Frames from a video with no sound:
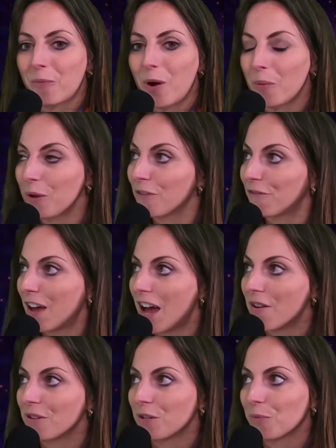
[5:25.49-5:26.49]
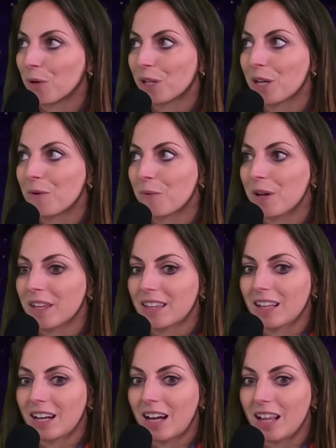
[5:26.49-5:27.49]
what we found in working with
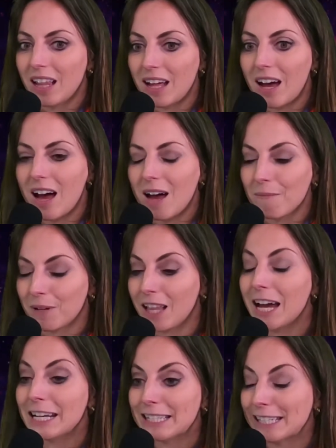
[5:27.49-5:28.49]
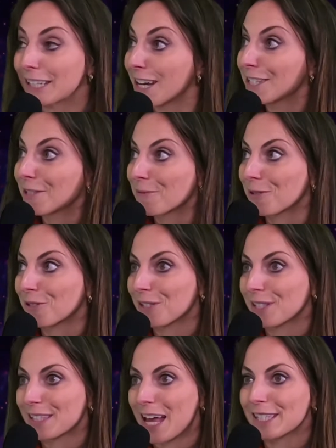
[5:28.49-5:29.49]
clients and customers
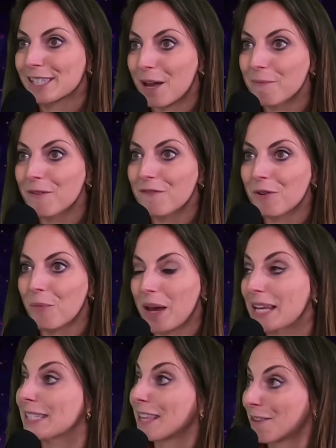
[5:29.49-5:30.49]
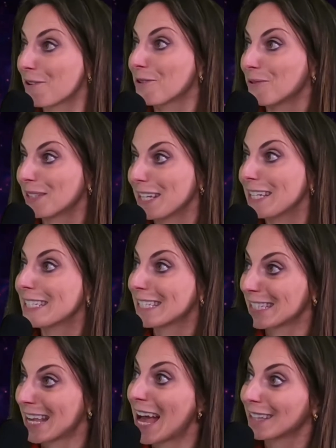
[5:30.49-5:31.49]
is that some of the ways that they're using it is
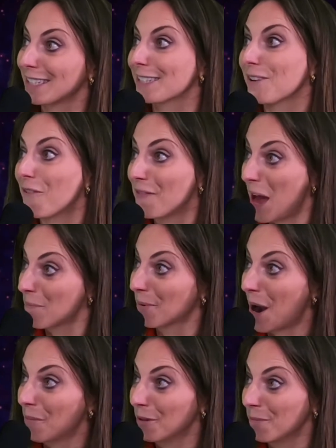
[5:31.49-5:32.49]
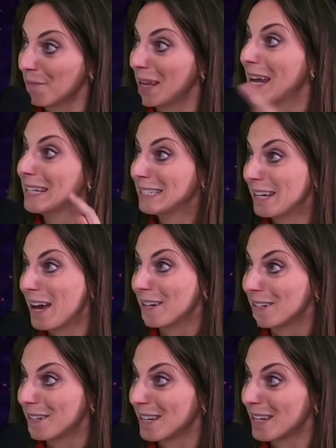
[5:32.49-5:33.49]
exactly to solve that problem. And I did not
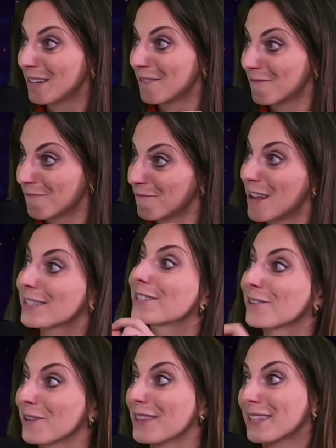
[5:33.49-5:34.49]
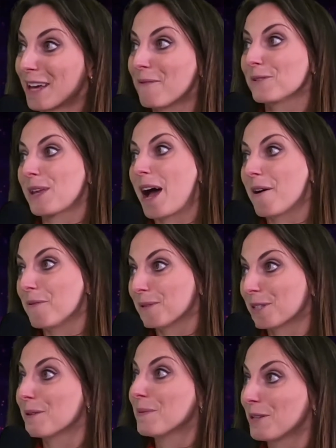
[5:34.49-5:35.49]
necessarily think that was how it was
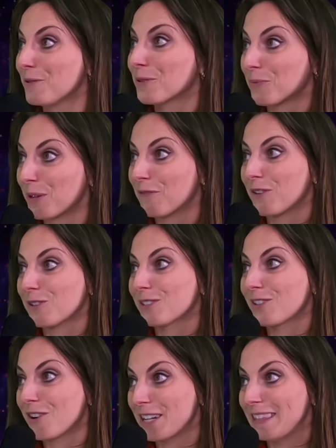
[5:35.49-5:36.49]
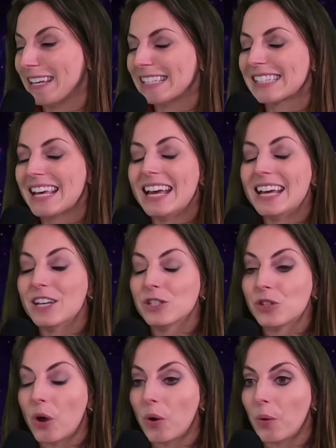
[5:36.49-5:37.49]
going to be used when we first started this.
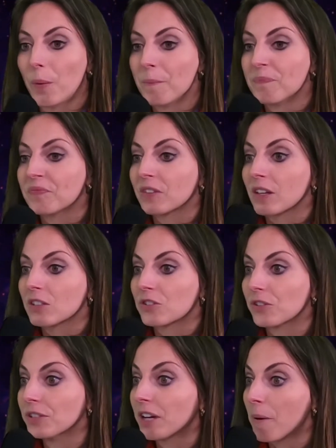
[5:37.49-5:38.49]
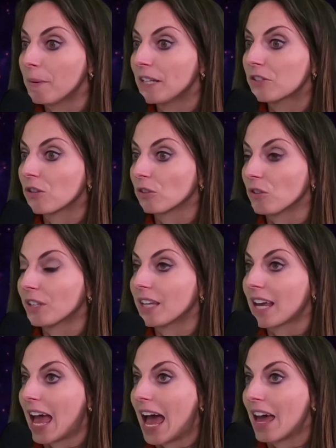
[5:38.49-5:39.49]
So certain companies are
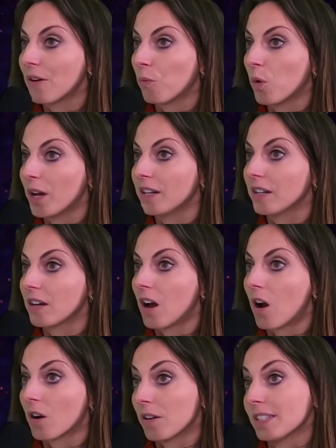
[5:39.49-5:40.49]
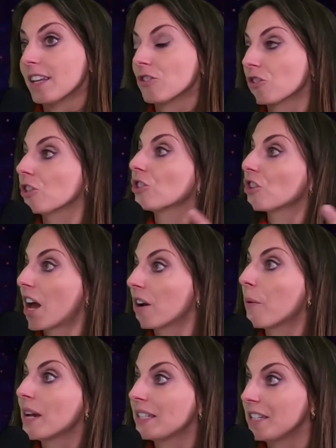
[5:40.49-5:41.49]
looking at what are essentially shadow
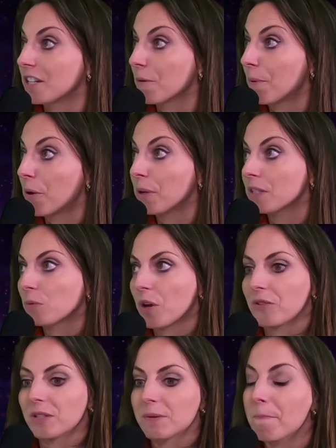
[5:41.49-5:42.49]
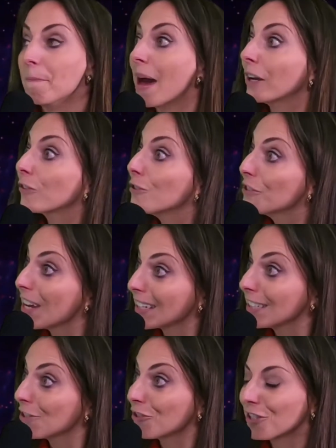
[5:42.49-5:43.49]
IT components, whether it's medical
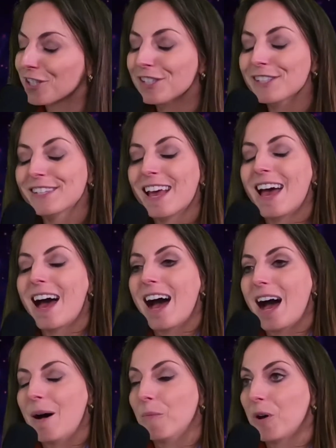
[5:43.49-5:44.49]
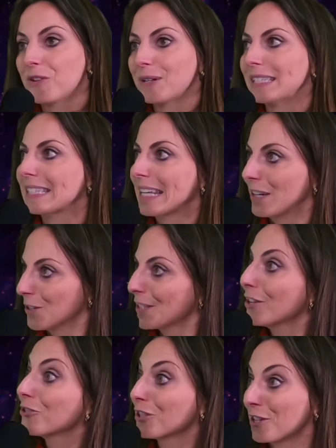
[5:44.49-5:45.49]
technicians, whether it's sales
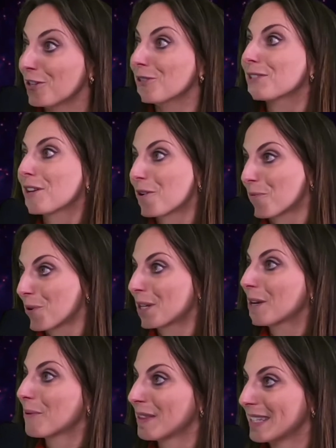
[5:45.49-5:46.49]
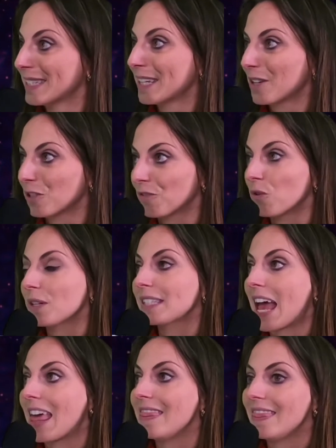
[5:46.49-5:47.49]
engineers that are working within Salesforce,
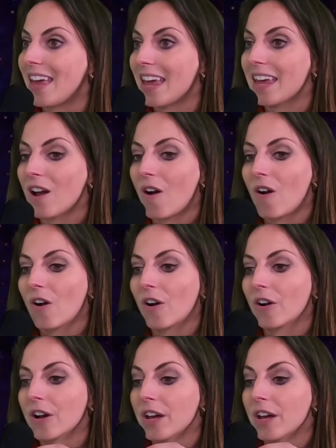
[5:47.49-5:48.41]
and they are